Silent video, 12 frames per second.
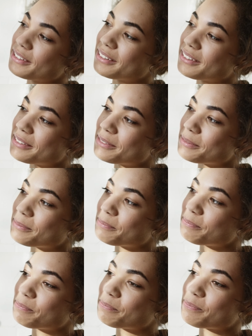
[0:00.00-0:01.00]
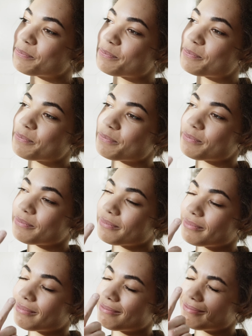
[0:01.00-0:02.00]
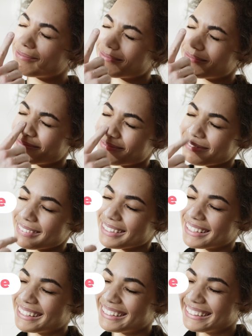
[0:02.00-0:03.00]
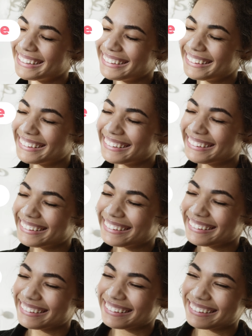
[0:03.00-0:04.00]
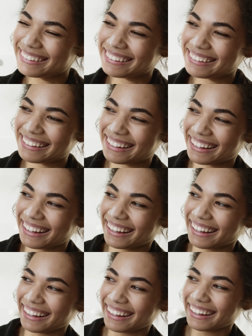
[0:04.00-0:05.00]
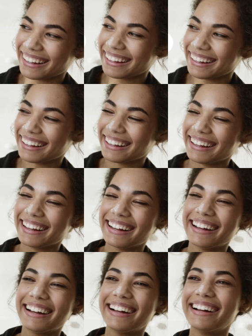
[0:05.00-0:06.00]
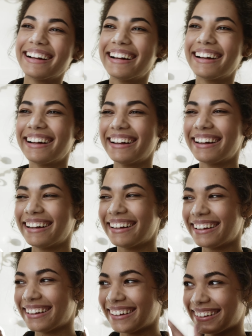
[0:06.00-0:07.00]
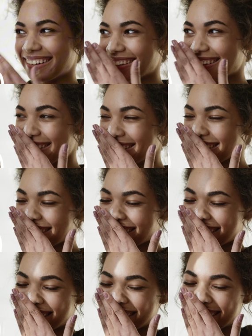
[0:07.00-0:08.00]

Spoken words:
This person isn't speaking.